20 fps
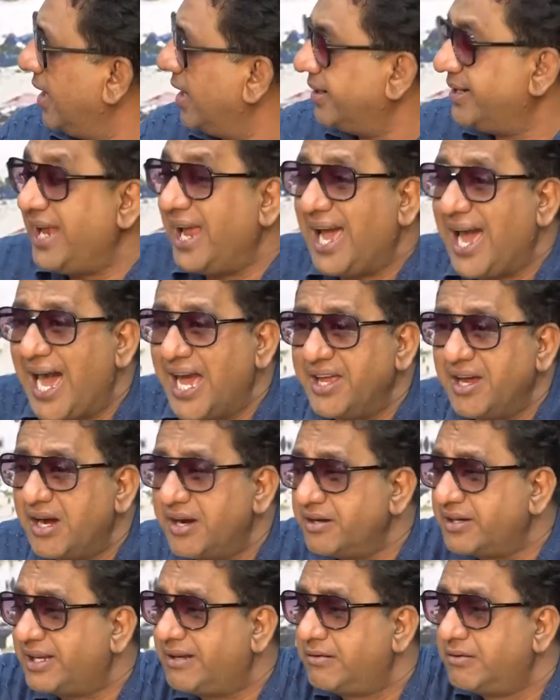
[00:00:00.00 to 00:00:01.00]
They
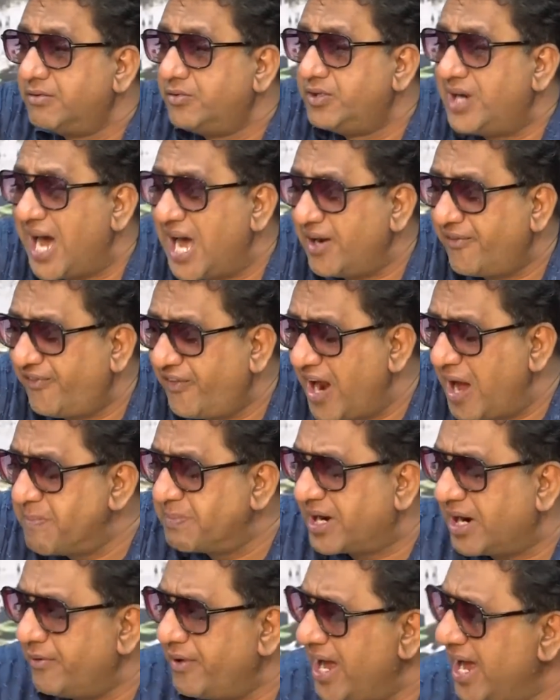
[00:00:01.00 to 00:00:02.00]
hired Ralph
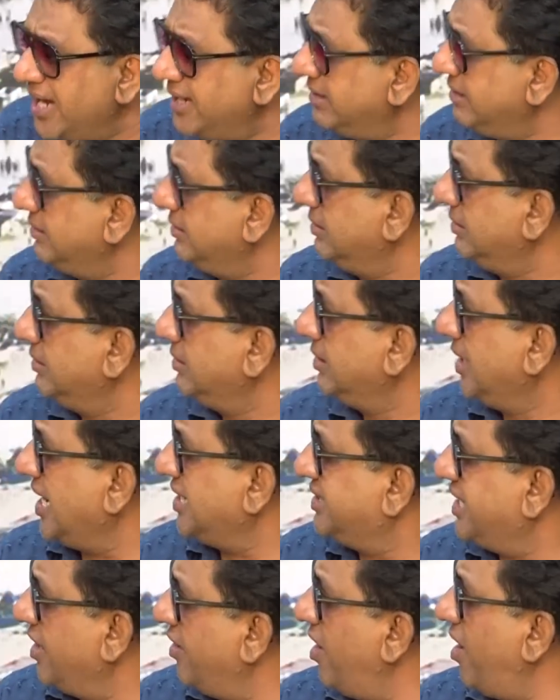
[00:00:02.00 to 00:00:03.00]
Ramkaran
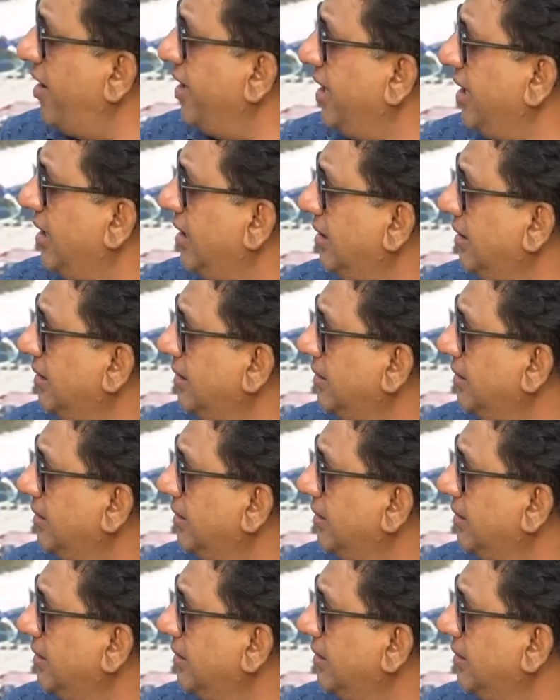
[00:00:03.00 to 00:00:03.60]
as their lawyer.